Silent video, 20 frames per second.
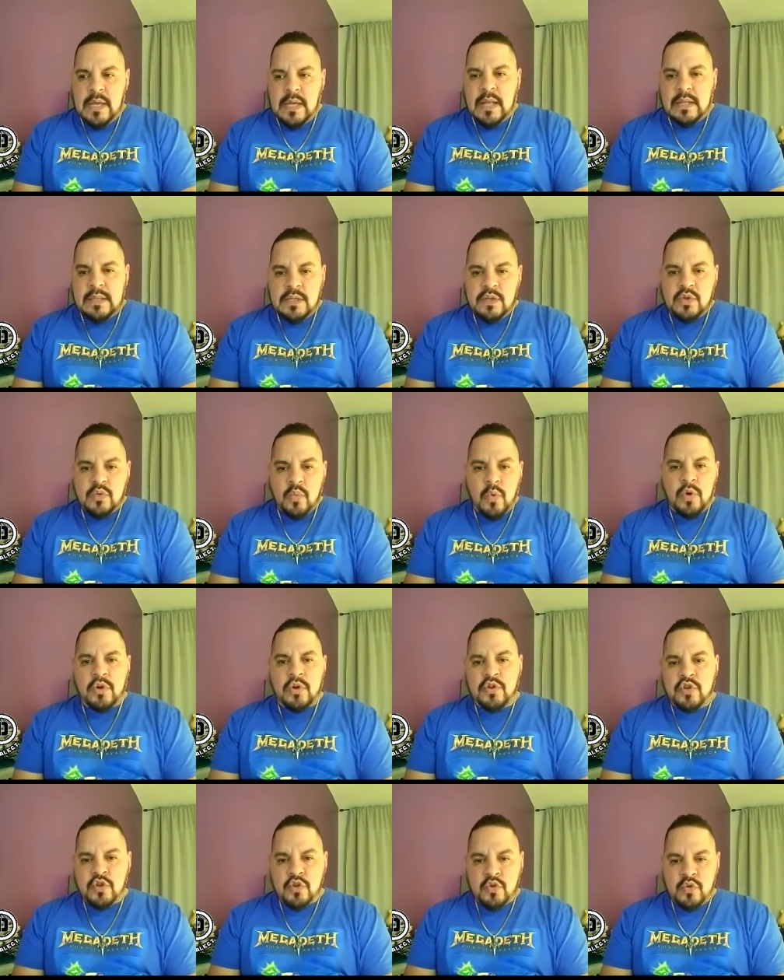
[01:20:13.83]
at least one
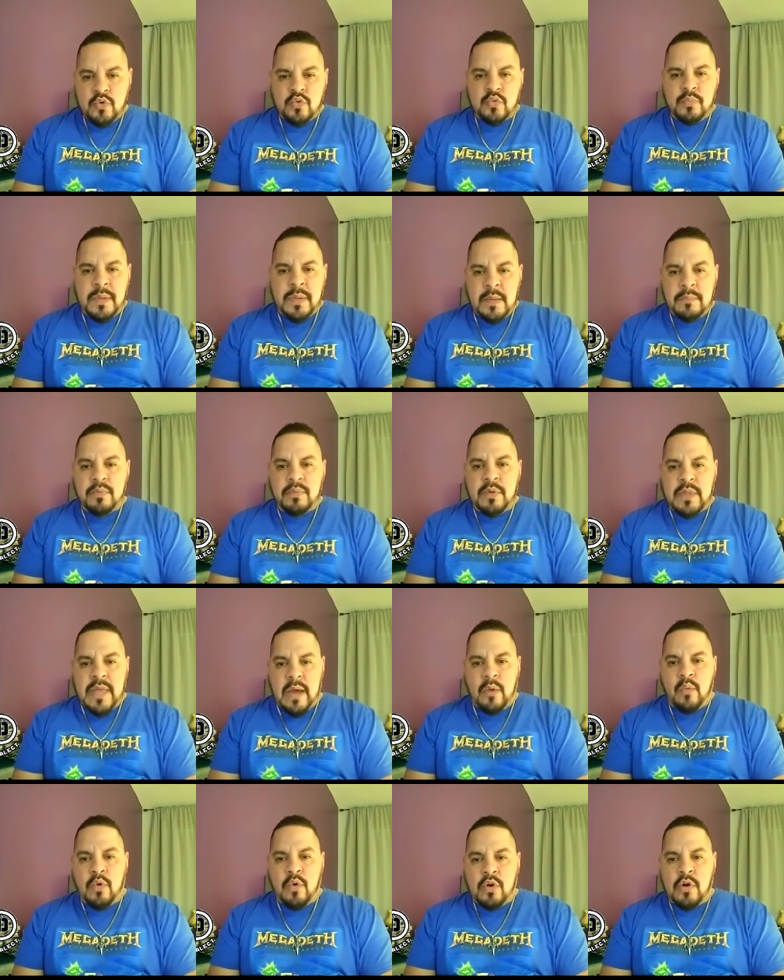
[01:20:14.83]
or two people
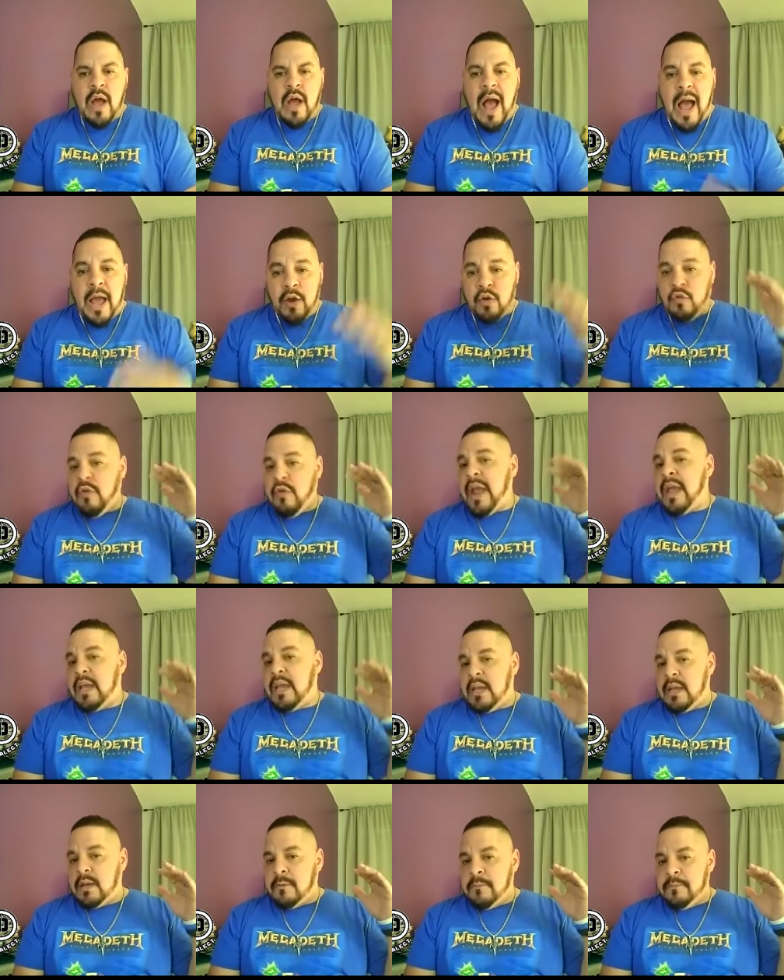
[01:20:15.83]
that were higher
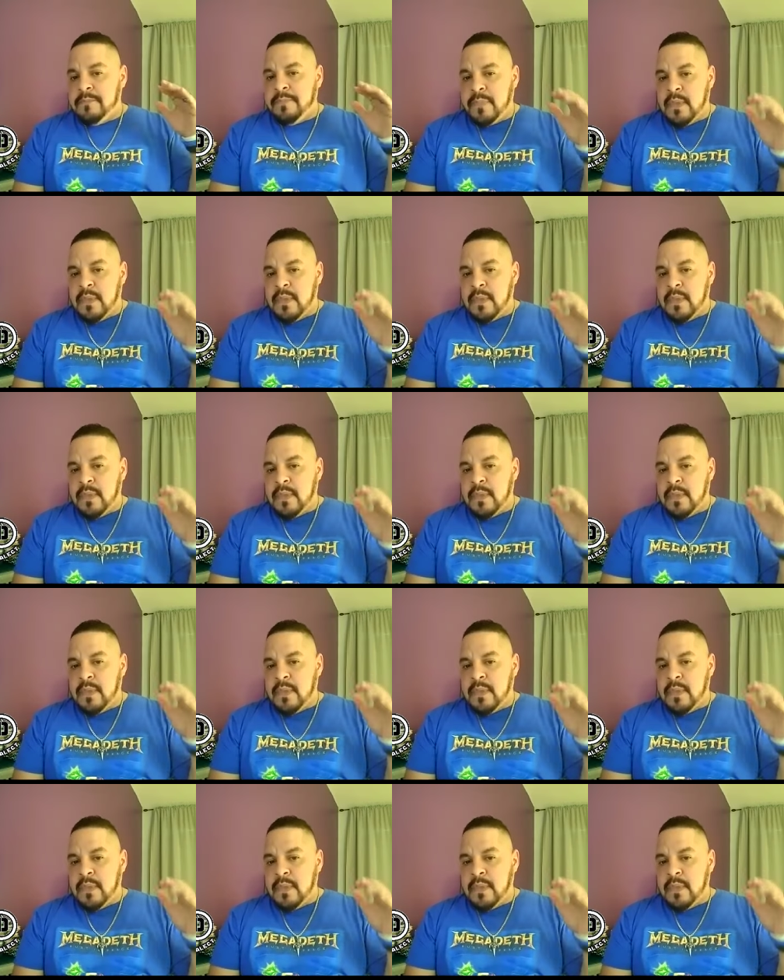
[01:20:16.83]
ranking.